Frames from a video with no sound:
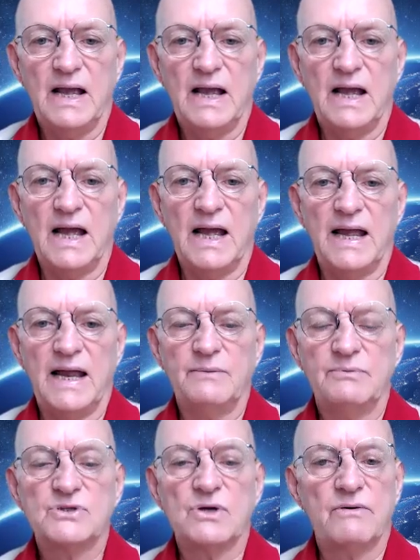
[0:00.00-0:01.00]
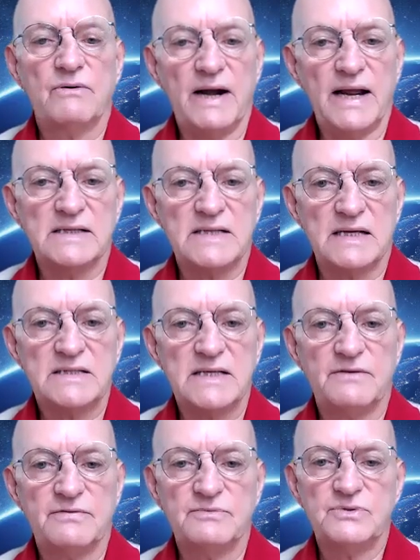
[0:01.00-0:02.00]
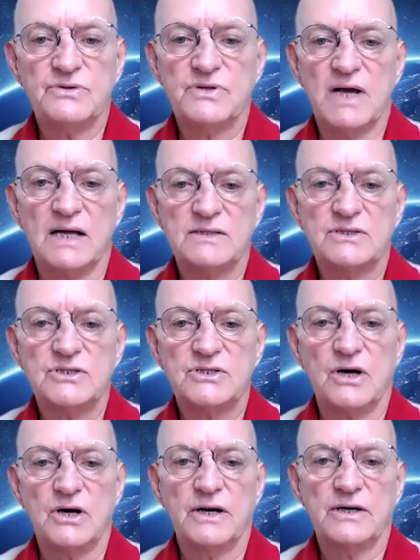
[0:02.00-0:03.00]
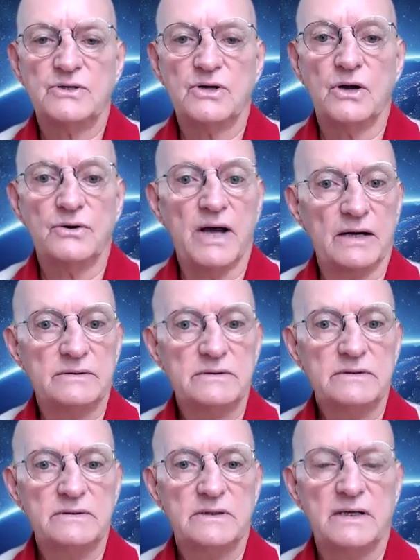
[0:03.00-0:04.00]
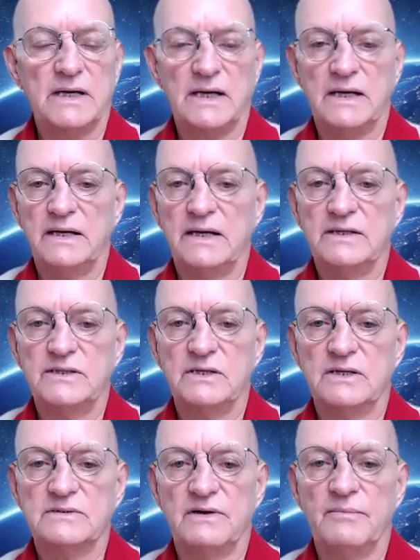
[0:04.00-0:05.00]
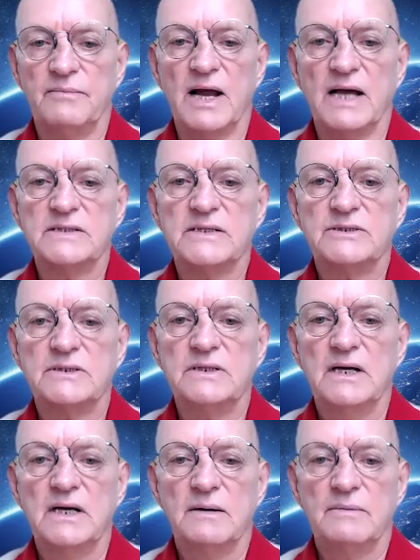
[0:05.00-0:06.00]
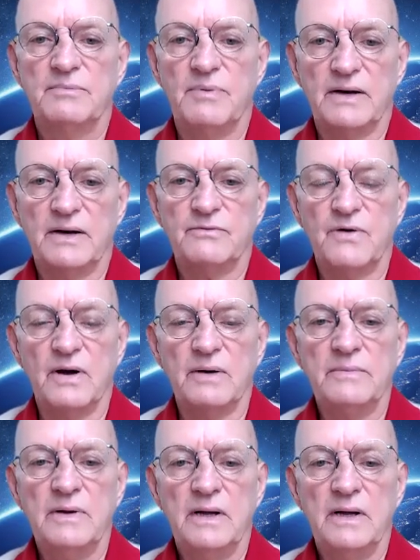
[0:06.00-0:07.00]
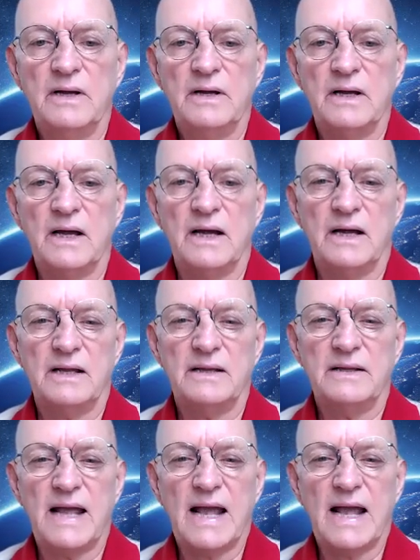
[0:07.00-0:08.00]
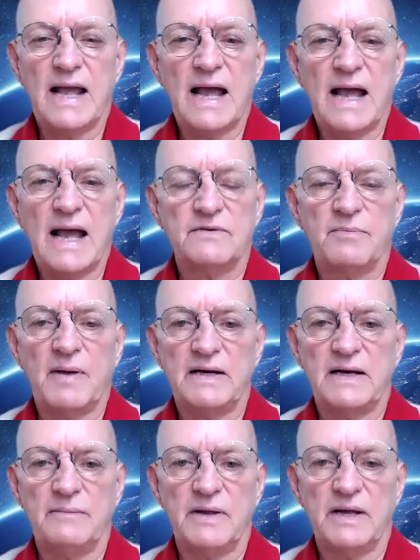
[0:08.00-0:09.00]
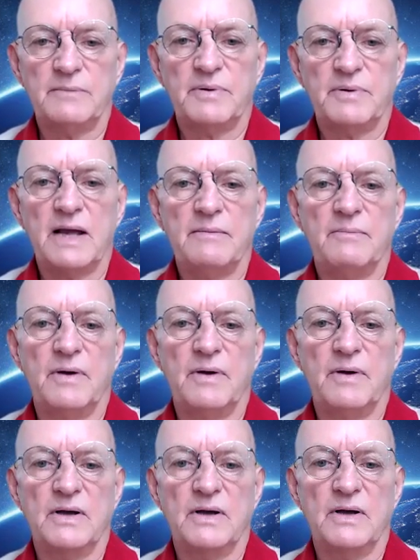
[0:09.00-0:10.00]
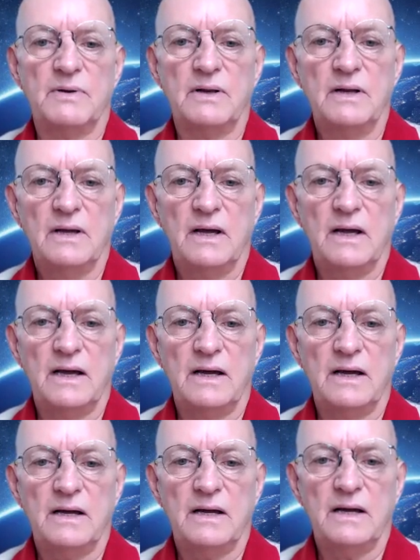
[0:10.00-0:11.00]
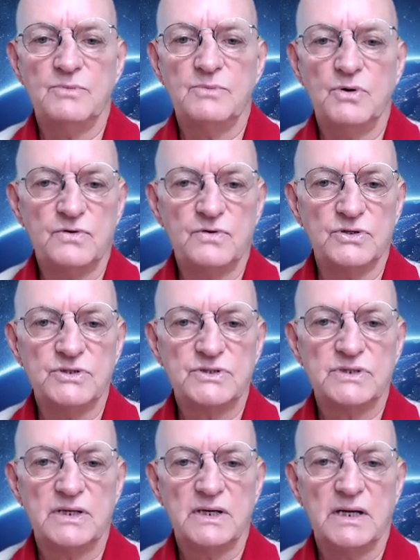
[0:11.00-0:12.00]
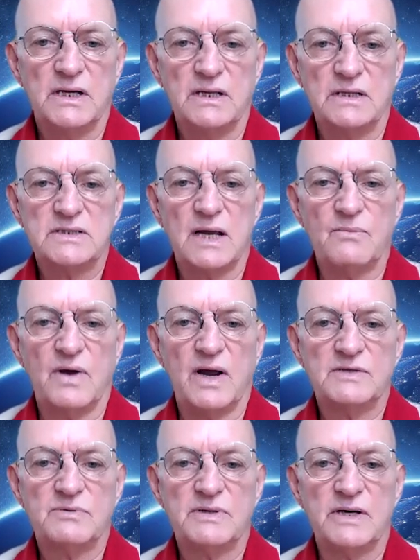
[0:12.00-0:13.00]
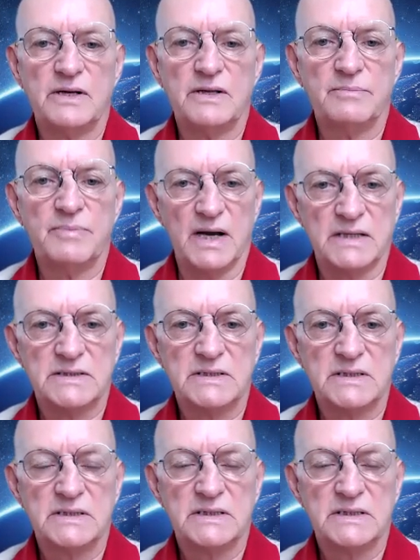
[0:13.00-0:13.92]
It was already, as I said, from 2000 starting to go down in terms of liberalization. But from the advent of the pandemic, it became impossible to move goods in the same way as we did in the past.